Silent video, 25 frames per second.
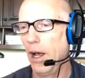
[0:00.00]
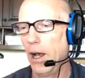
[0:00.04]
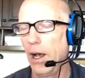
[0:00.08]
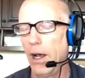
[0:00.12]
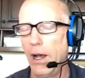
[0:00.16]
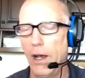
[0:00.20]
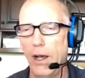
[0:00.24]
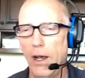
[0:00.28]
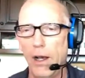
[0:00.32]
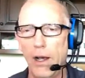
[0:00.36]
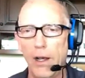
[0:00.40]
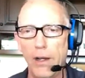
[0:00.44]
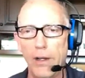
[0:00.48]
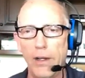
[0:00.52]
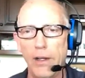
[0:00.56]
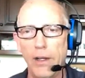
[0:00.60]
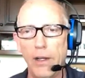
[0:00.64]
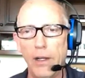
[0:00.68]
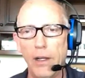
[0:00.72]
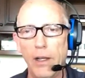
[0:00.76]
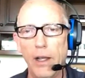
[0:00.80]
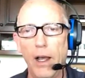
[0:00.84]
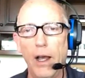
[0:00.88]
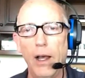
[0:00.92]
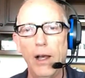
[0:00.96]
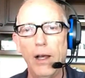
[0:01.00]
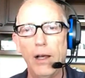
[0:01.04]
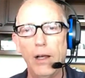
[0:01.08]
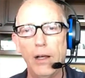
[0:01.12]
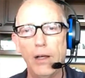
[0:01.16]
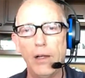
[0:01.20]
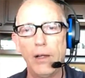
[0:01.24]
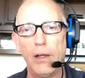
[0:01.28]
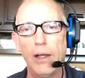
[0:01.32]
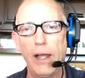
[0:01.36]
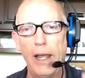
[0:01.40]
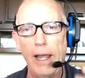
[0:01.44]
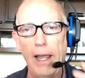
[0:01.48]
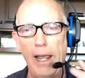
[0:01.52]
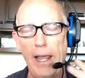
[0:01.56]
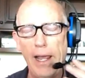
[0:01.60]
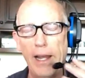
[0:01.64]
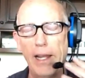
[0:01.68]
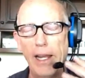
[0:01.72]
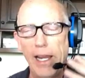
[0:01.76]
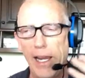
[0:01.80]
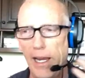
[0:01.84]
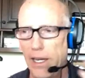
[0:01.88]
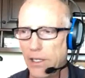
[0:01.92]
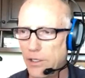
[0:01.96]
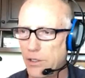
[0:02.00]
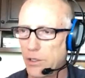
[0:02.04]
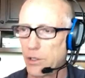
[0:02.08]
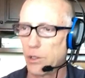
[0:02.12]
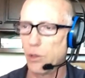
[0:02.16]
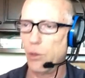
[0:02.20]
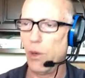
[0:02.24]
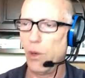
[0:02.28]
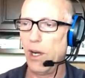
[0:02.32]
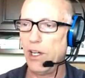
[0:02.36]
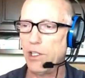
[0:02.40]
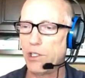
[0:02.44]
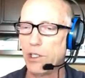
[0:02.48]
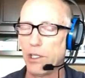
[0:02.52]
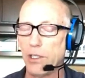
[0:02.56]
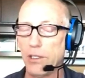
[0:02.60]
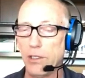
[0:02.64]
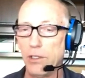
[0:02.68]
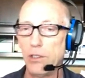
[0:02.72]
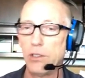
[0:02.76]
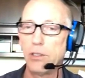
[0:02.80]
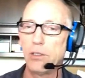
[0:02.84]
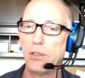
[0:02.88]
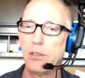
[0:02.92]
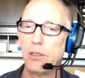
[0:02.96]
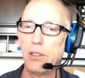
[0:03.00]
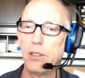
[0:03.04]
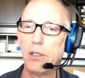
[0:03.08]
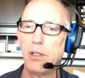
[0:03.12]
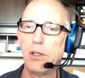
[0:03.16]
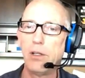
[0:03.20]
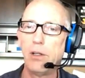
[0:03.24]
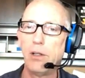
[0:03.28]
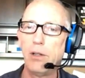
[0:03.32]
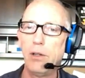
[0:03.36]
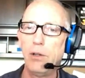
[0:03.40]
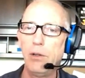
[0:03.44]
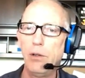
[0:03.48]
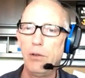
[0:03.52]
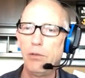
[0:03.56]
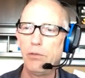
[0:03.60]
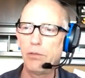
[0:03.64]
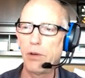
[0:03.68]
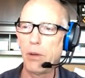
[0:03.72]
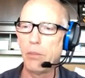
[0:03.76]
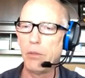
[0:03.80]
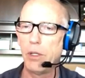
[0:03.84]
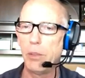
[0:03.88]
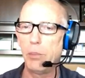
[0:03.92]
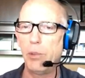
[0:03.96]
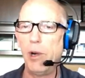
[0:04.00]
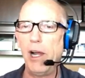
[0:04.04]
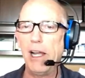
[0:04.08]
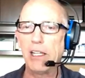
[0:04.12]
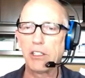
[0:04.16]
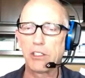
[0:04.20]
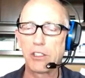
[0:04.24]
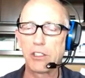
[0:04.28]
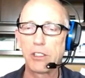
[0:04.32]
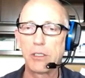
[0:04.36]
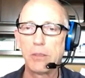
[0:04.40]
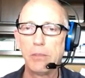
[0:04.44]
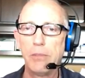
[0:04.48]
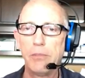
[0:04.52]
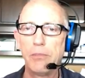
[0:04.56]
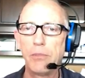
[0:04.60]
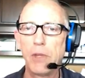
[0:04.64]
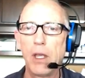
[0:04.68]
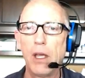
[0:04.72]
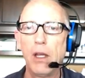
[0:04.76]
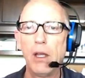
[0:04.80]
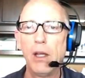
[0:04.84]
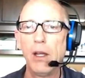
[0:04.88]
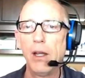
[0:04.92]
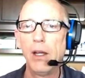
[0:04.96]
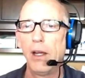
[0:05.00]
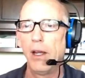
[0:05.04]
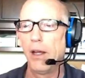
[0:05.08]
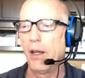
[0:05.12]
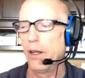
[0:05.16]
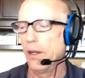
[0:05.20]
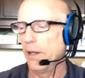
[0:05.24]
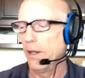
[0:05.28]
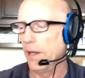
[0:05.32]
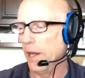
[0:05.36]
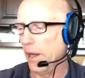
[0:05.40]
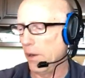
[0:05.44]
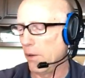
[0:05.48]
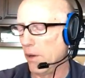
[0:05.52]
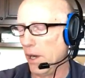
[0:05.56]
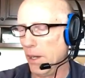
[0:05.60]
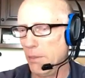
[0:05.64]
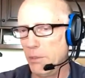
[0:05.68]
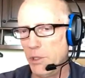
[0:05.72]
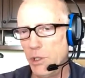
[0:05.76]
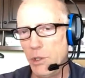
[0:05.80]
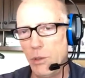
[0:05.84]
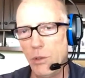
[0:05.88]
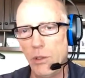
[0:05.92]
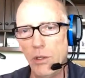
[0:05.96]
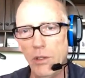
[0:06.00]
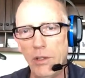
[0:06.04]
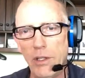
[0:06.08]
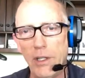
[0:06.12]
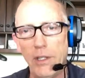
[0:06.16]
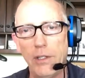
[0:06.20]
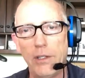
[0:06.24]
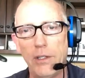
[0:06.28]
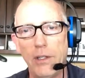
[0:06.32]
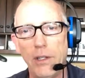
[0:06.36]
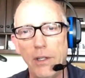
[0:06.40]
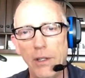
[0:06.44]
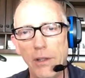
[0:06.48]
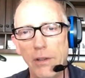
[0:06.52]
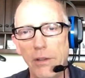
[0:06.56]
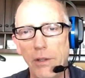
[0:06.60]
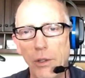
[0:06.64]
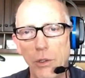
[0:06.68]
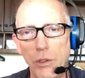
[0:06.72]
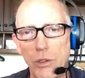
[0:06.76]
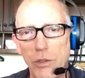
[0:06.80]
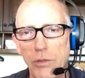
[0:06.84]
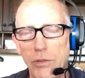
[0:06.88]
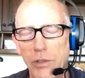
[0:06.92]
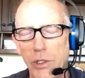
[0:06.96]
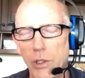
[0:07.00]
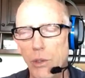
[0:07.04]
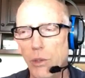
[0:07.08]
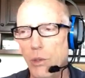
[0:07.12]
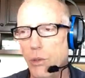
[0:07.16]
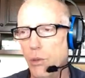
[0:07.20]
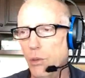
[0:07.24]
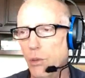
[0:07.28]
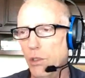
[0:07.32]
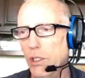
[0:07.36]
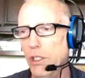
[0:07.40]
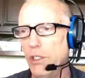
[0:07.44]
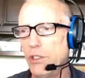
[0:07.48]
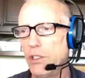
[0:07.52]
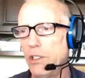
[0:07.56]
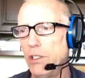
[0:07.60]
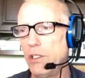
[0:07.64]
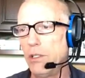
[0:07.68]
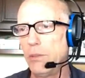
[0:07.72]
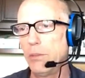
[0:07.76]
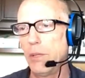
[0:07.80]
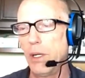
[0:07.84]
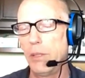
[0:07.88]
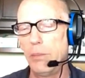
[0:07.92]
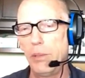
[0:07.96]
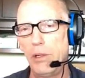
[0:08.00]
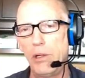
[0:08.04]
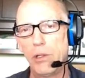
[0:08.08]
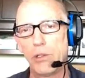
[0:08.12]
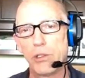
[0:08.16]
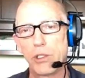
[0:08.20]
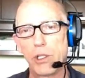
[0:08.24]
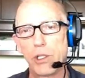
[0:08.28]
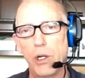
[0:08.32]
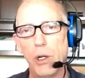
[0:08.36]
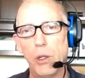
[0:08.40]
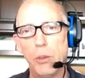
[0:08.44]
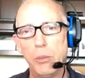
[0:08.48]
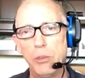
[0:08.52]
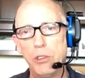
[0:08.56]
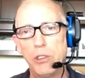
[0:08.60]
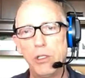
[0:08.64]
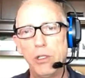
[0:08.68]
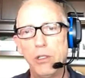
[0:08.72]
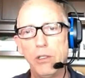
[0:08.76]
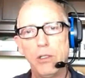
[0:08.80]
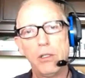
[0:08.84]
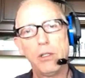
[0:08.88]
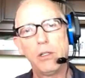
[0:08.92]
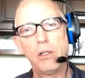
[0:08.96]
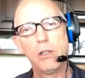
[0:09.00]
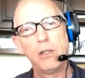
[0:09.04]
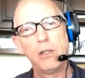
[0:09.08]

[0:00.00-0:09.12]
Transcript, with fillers: on uh, how to answer questions from the press. Now, I'm sure that those of you who listen to my periscopes